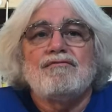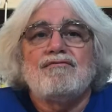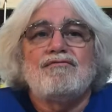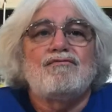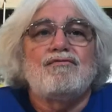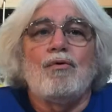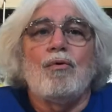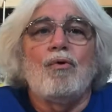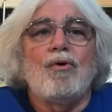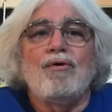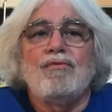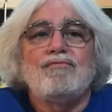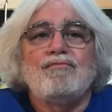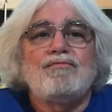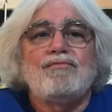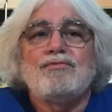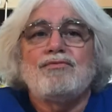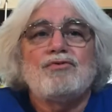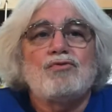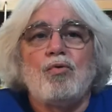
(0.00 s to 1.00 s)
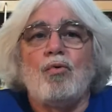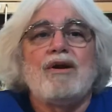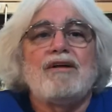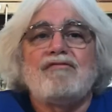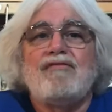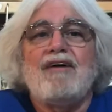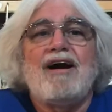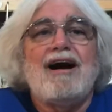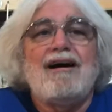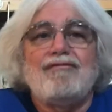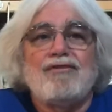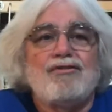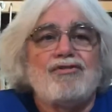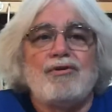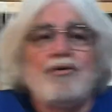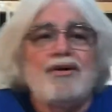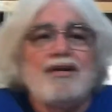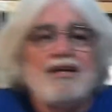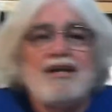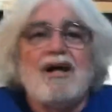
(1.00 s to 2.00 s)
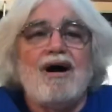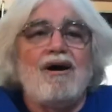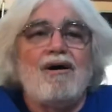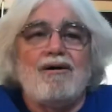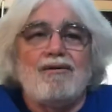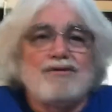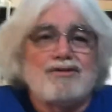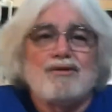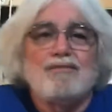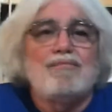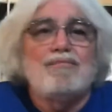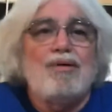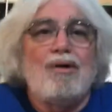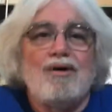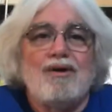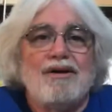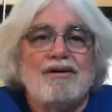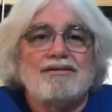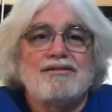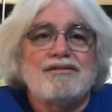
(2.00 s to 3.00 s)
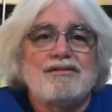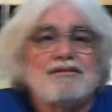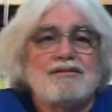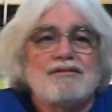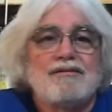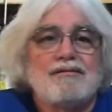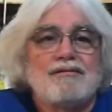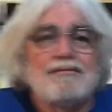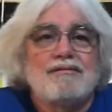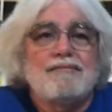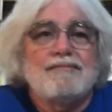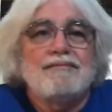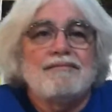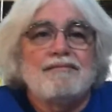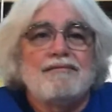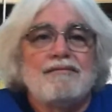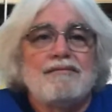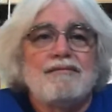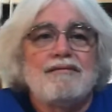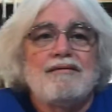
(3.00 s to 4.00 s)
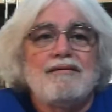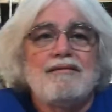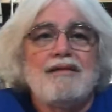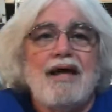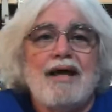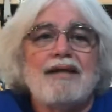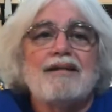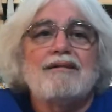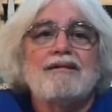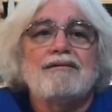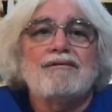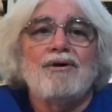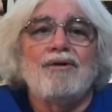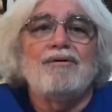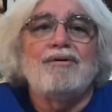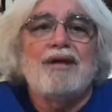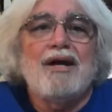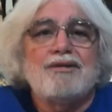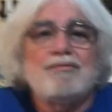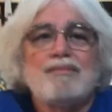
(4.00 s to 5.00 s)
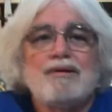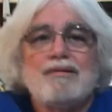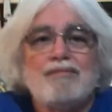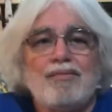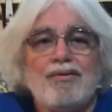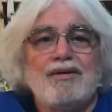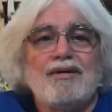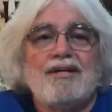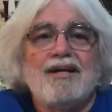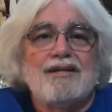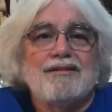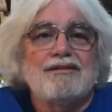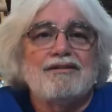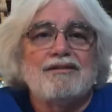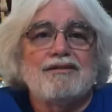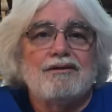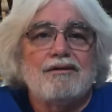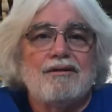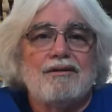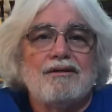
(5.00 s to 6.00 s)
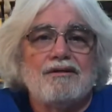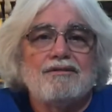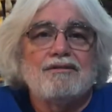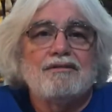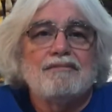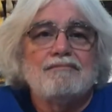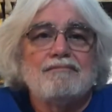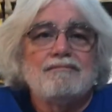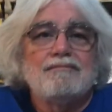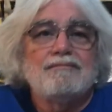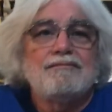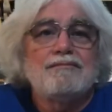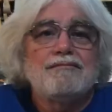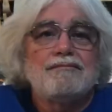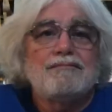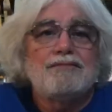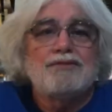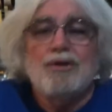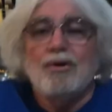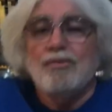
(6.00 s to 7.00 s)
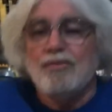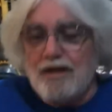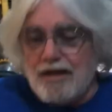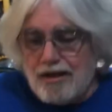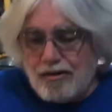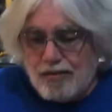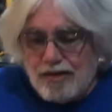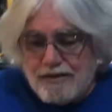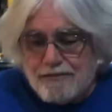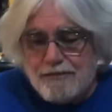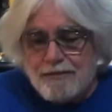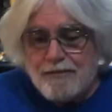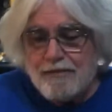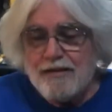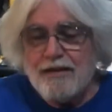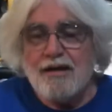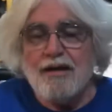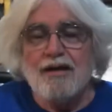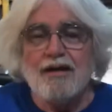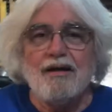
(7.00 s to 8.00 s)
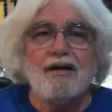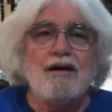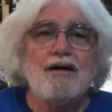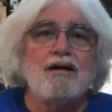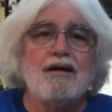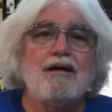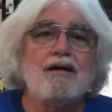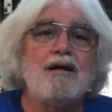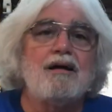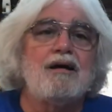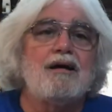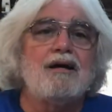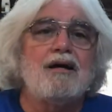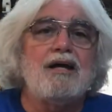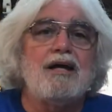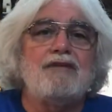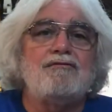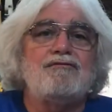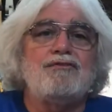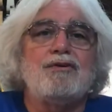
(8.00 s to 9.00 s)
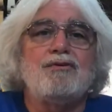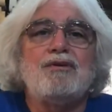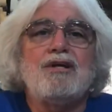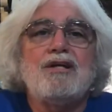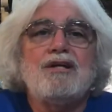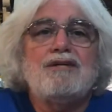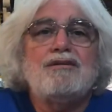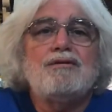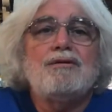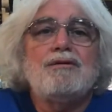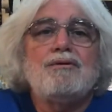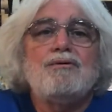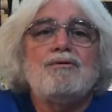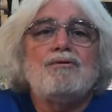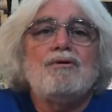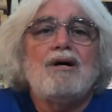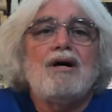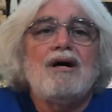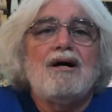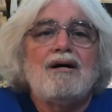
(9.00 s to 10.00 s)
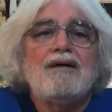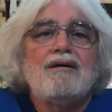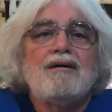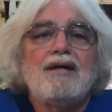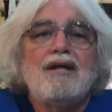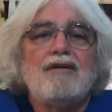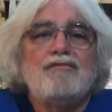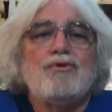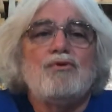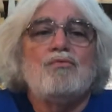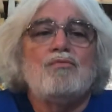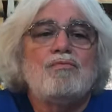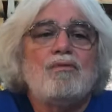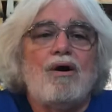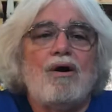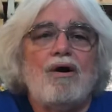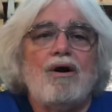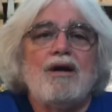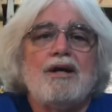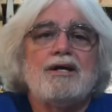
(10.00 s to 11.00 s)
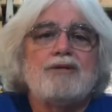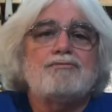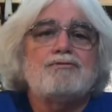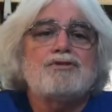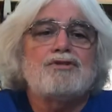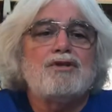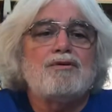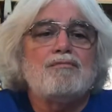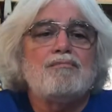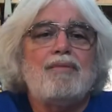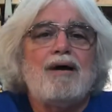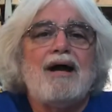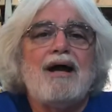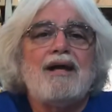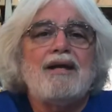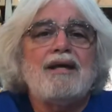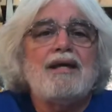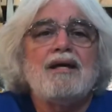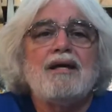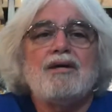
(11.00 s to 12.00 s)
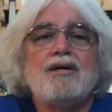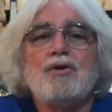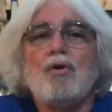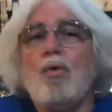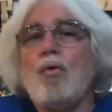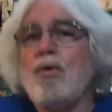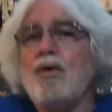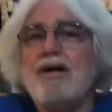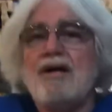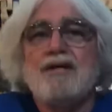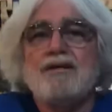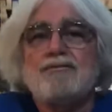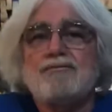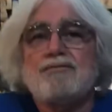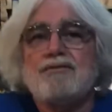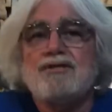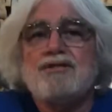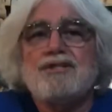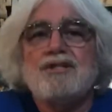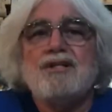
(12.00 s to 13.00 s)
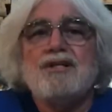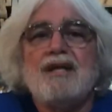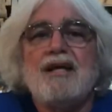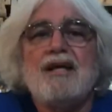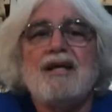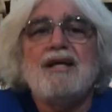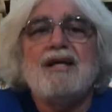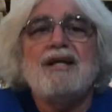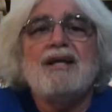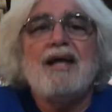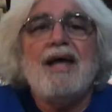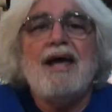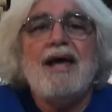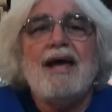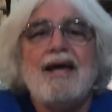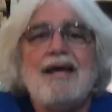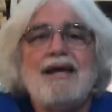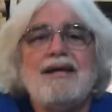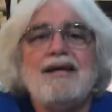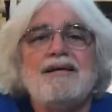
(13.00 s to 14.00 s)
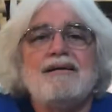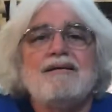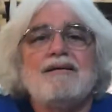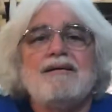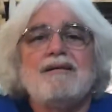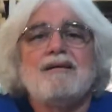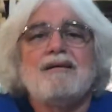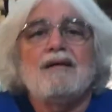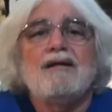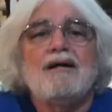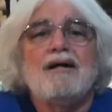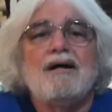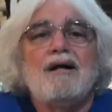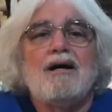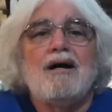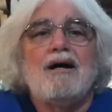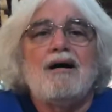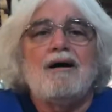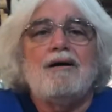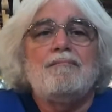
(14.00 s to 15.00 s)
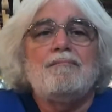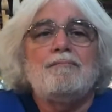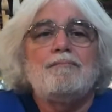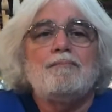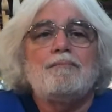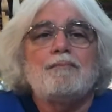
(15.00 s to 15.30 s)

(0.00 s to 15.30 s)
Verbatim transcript: for 25 or 30 dollars in parts that turned out to be pretty nice guitars so anyway if you need to uh, if you are interested in buying a kit or interested in a um,